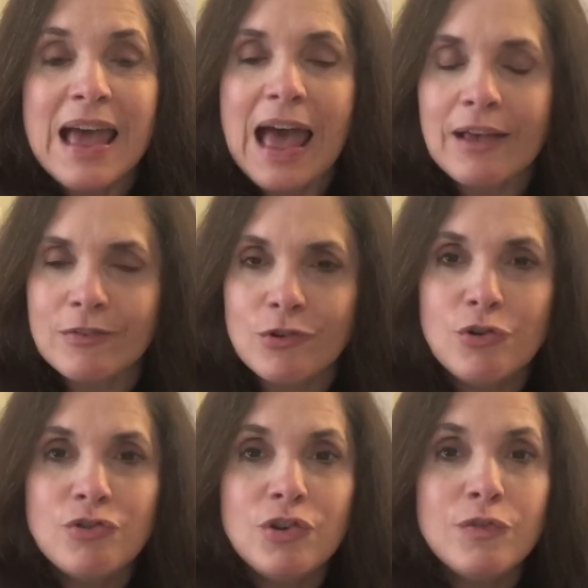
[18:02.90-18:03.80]
As soon
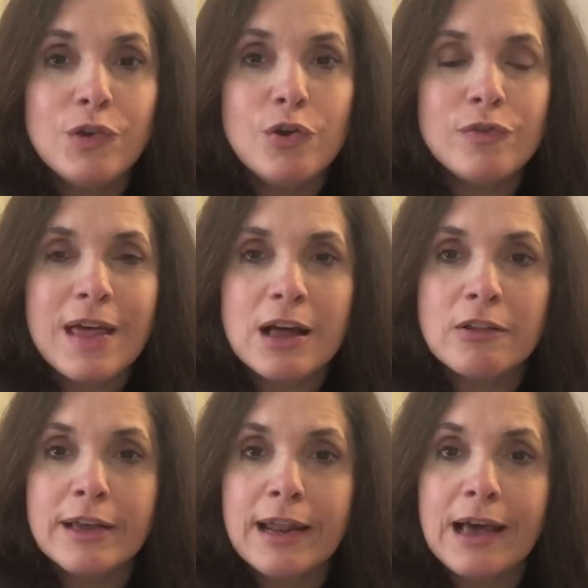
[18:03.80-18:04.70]
as you've used that
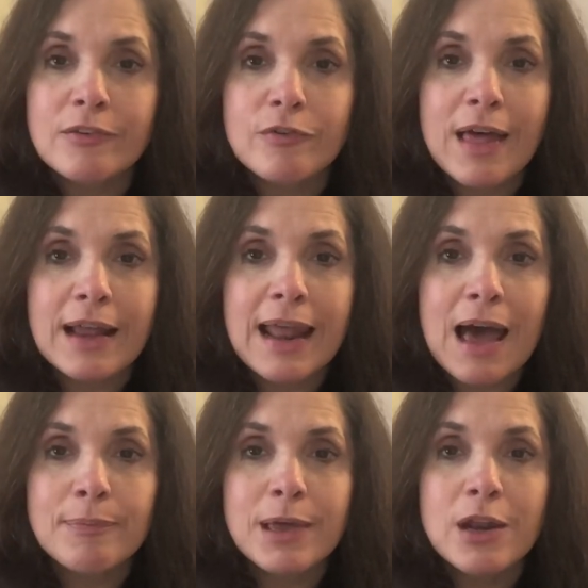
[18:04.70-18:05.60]
Kleenex or that
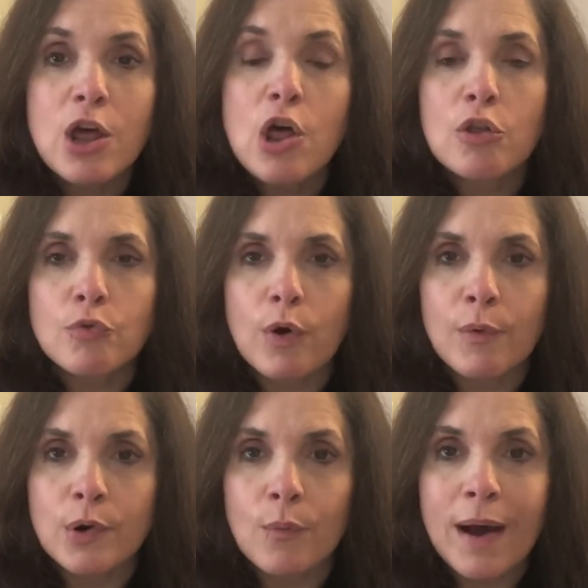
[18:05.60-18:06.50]
napkin, throw
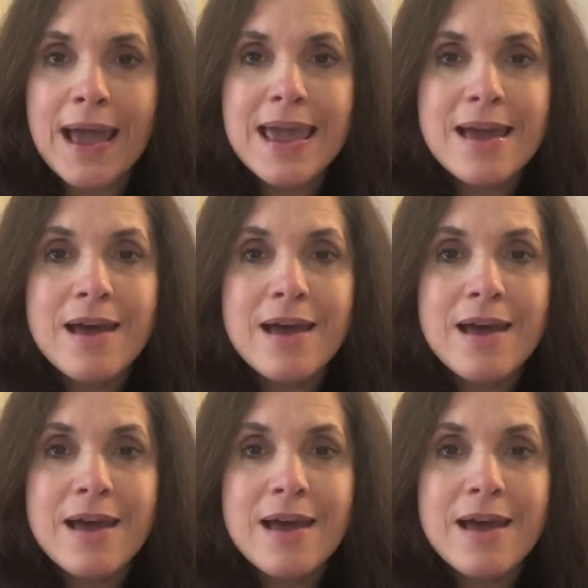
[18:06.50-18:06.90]
it away.